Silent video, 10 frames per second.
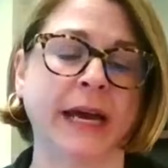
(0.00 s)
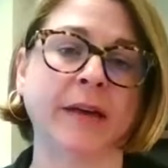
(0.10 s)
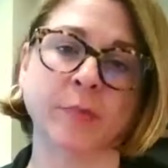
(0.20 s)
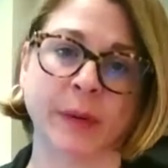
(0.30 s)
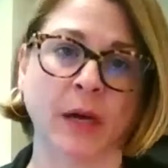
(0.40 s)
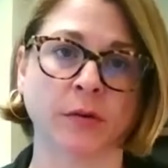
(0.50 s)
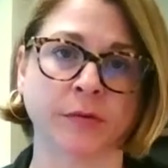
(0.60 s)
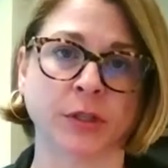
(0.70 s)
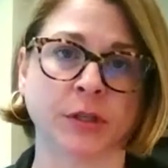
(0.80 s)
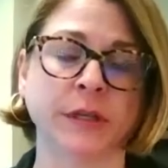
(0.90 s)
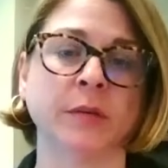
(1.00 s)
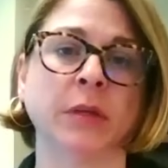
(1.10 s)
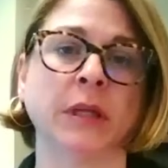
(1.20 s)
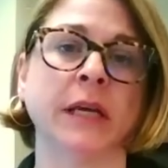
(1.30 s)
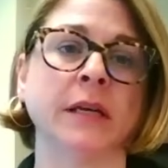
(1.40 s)
have a power of attorney in
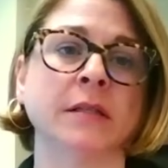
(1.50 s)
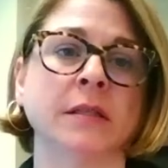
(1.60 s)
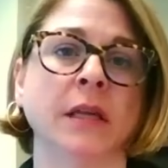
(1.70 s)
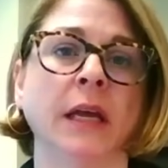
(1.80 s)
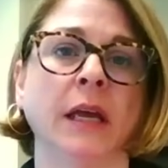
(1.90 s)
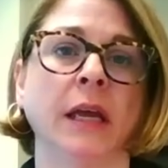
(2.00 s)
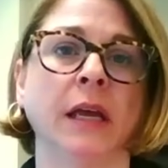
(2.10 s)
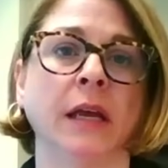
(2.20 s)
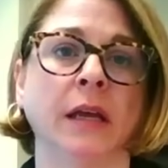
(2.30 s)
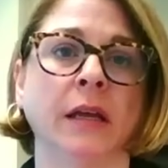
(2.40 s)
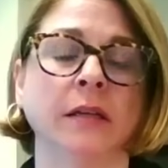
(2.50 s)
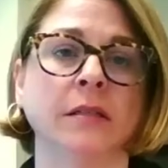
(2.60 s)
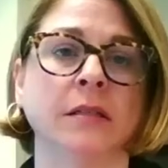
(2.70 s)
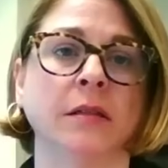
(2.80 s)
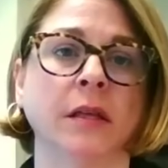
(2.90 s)
place,
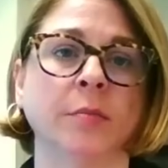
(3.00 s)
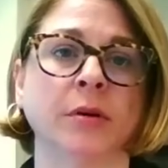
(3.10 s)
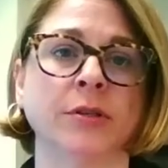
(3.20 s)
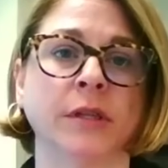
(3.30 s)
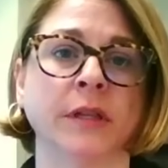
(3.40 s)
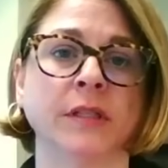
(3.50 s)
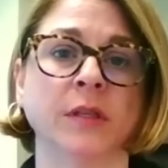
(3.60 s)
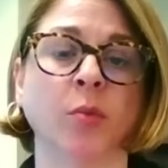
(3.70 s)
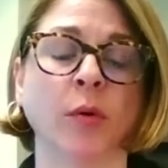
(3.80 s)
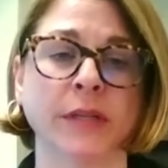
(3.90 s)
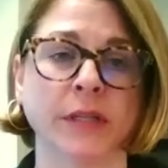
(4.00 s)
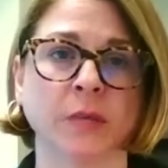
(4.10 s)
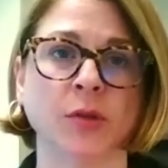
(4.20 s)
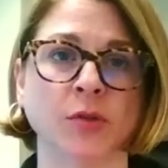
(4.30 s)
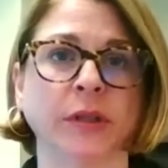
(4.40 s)
and the person that's appointed
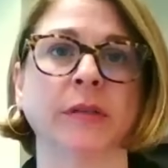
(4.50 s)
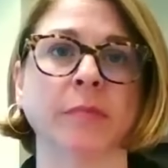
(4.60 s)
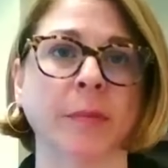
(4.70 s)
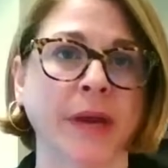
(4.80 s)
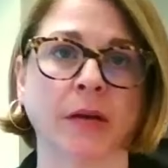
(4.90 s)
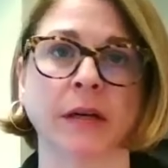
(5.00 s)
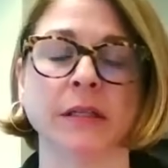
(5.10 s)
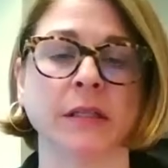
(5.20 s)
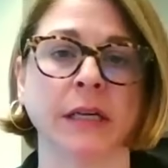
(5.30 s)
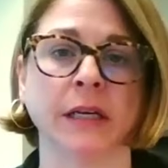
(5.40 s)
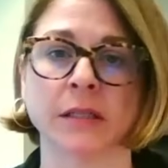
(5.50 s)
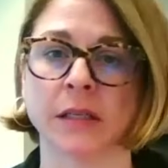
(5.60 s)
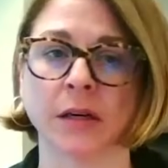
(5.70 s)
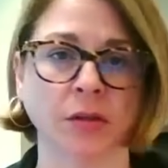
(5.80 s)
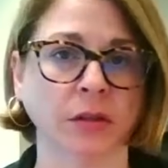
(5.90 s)
them, usually a parent, an aunt,
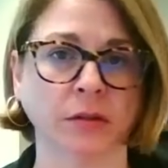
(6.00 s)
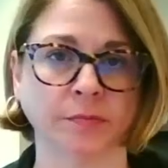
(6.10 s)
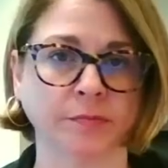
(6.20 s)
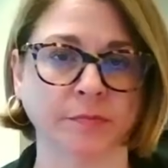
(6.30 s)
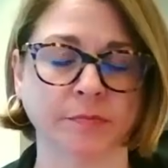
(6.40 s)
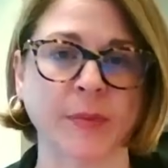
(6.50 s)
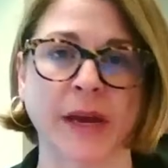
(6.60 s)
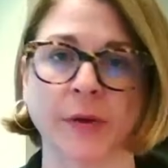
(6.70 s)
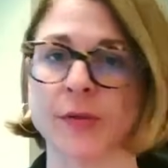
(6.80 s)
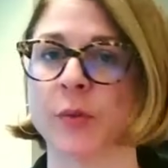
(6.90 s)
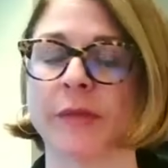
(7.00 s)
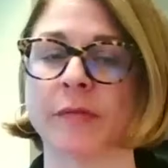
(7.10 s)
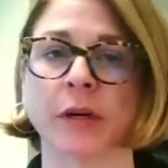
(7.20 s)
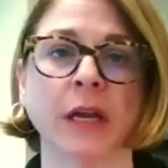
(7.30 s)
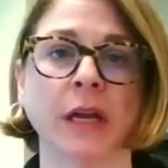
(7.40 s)
an uncle, spouse,
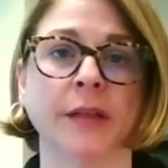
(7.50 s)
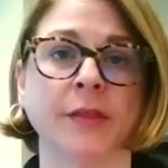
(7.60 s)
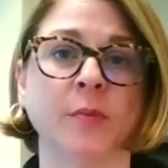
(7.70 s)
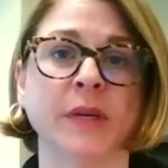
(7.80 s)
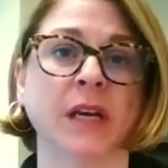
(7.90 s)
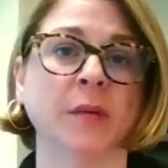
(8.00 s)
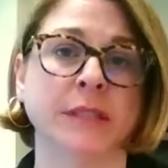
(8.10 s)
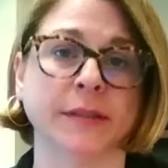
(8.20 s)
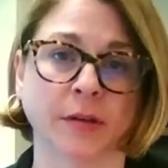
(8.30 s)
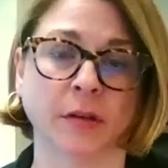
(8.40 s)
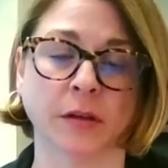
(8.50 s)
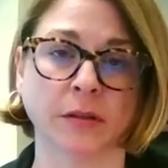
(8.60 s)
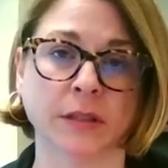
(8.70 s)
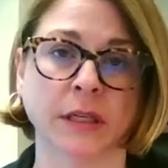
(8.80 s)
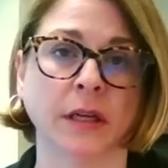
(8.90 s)
whoever, and they're becoming difficult.
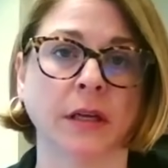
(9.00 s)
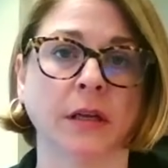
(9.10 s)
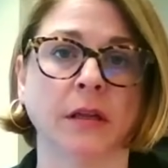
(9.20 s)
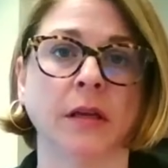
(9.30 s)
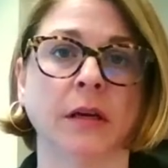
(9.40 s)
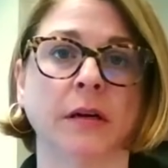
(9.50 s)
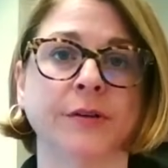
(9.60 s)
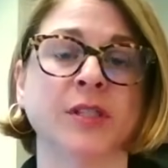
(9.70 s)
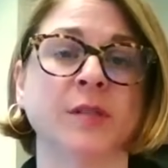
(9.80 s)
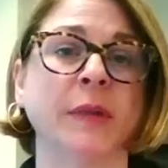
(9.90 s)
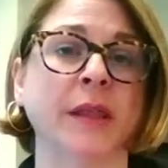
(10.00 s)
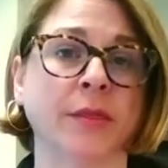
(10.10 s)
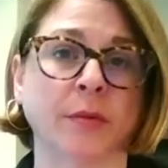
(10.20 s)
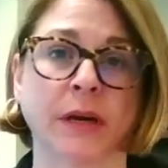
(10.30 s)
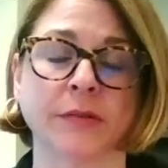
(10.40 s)
They're
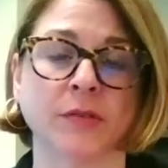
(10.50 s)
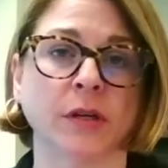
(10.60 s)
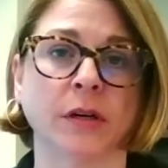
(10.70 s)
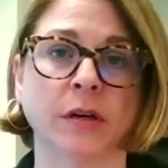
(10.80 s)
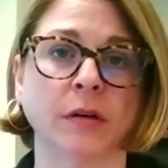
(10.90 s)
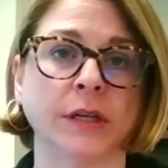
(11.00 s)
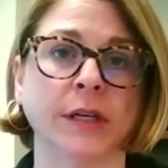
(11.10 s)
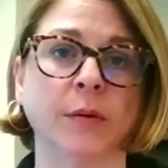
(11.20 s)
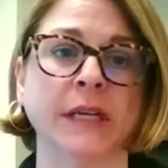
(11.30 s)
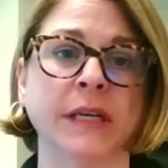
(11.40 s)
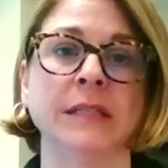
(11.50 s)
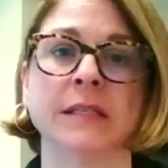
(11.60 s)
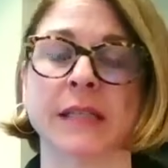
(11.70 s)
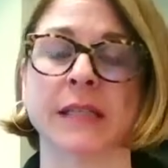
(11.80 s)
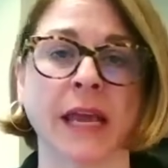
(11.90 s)
spendthrifts. They're you know getting
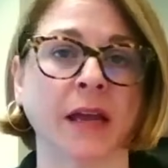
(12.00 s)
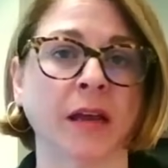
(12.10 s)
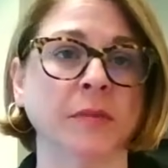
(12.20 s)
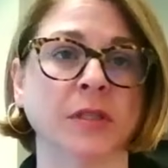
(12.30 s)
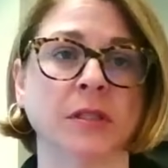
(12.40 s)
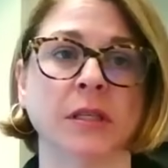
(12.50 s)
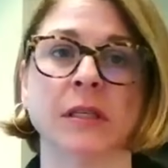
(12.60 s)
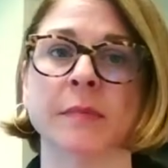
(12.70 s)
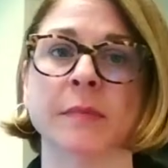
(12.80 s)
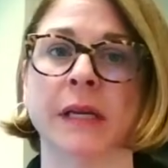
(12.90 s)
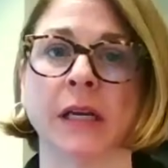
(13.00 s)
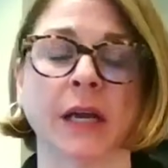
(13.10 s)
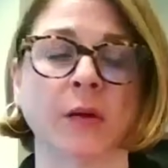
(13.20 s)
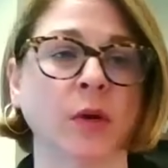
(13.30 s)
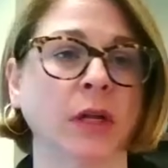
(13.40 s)
scammed, sending money. I
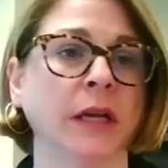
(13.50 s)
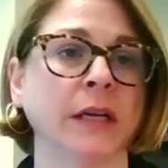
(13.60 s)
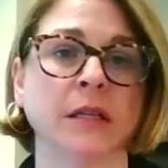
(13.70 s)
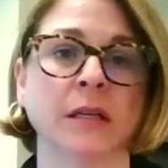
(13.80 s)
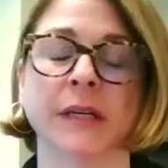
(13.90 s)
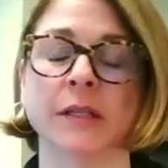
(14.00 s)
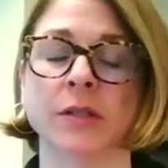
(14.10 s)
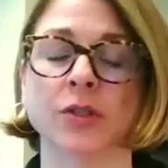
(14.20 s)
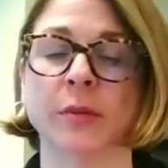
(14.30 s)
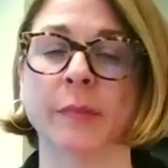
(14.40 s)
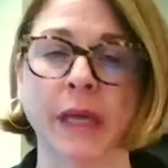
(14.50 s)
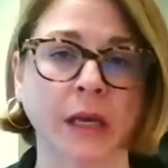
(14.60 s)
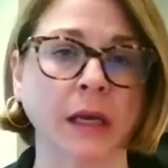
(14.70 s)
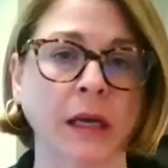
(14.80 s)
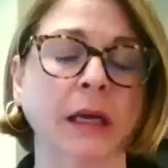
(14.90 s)
had one client sending money to
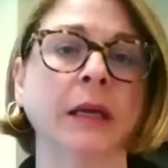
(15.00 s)
Jamaica,